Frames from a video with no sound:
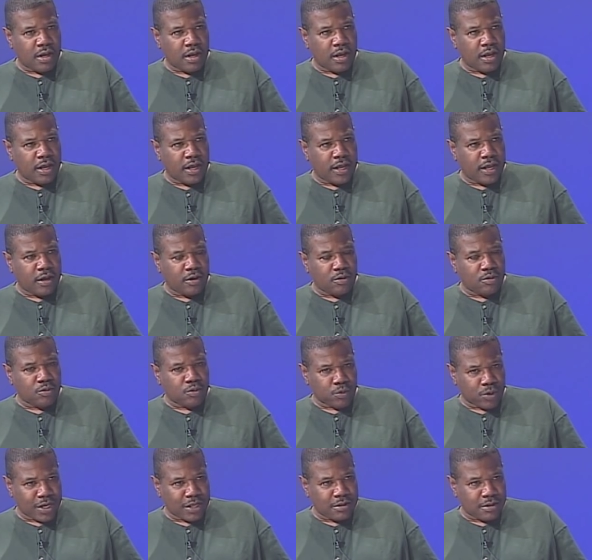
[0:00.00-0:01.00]
uh,
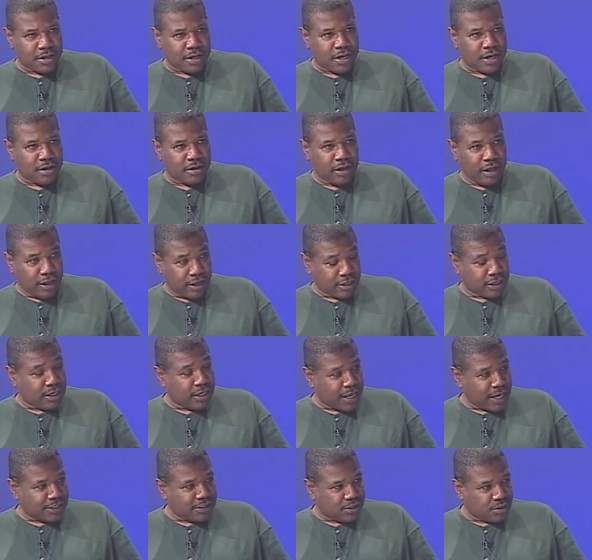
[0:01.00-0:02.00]
rather
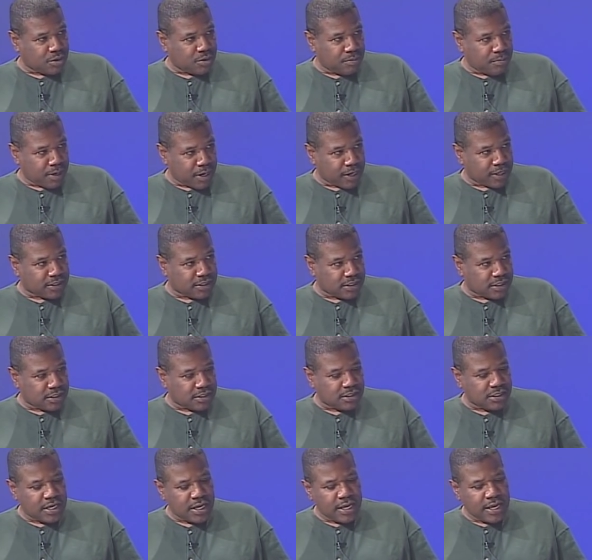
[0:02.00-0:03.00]
unclassical
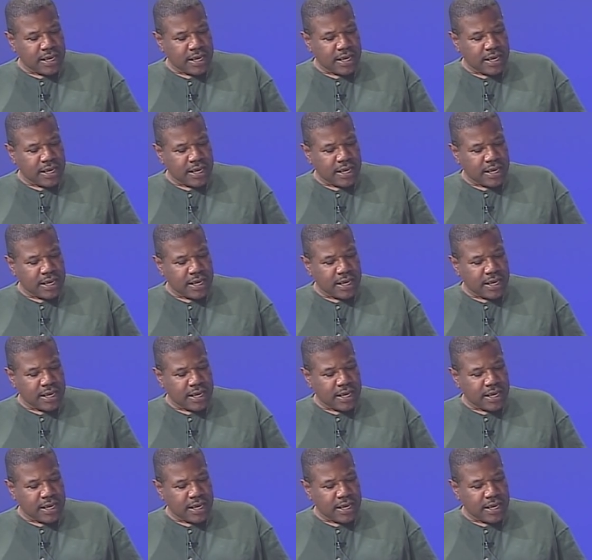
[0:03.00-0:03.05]
Marxist.